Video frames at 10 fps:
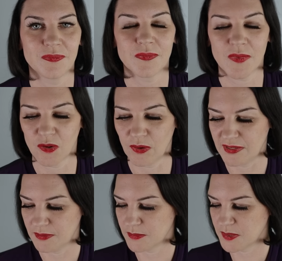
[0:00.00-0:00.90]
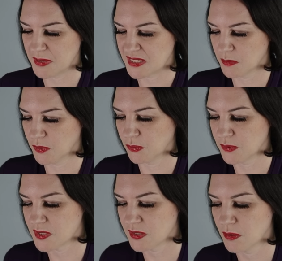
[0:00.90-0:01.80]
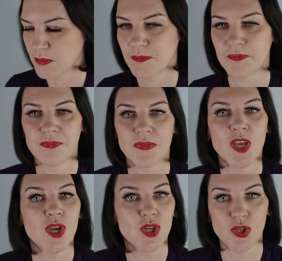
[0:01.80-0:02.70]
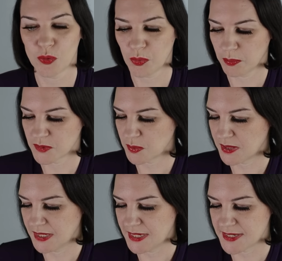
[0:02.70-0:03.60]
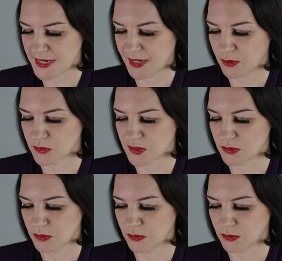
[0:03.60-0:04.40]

Great, let's make some notes. So, no problems with the knees and ankles at all?